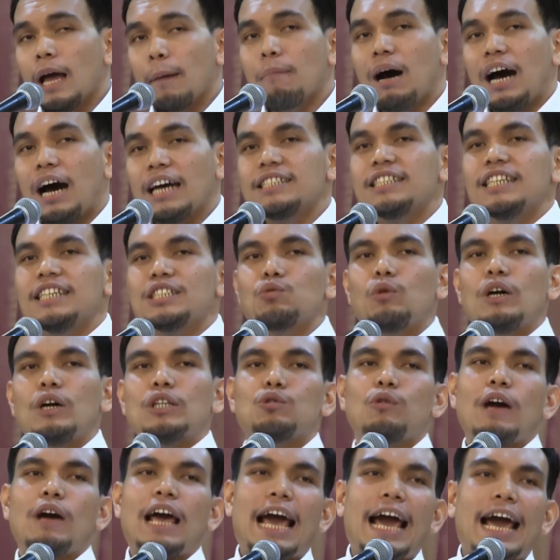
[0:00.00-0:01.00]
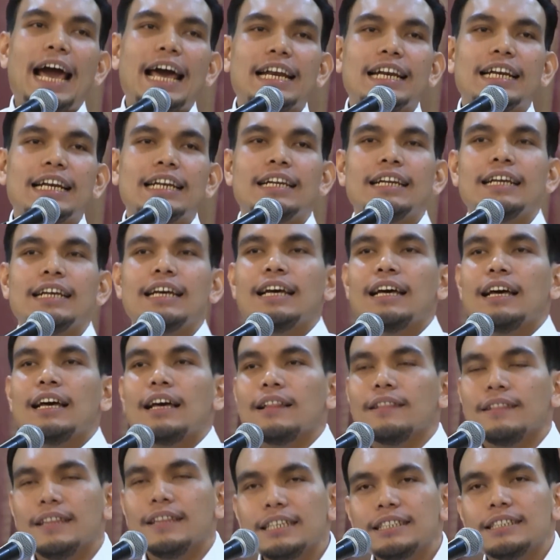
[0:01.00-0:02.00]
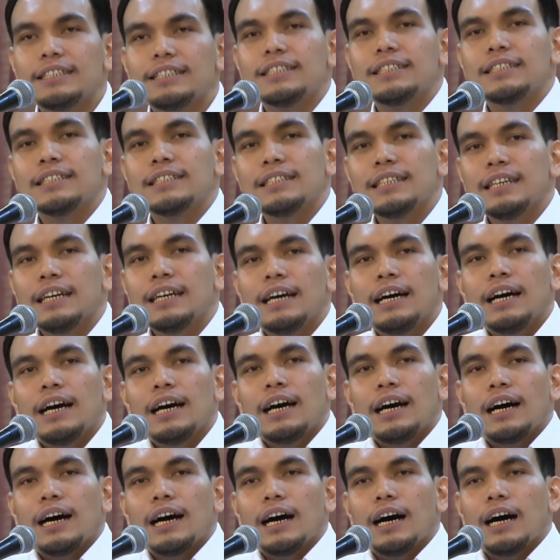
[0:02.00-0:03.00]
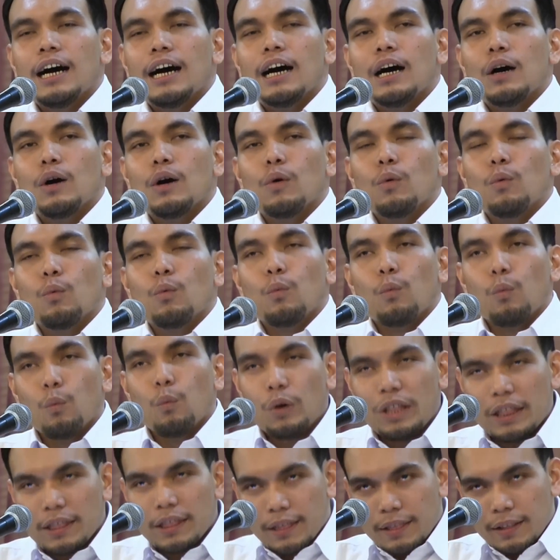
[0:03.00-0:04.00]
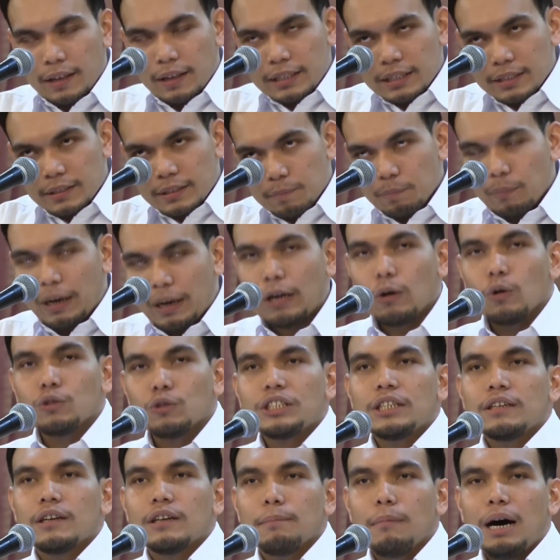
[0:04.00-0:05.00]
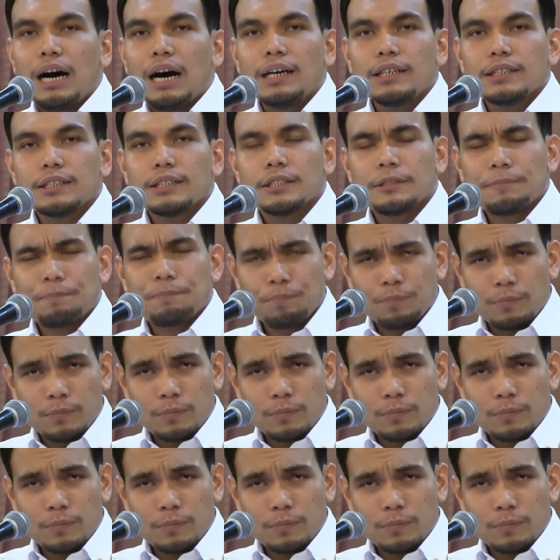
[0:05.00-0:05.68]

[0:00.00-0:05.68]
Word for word: But I just want to end this uh, with my closing remarks.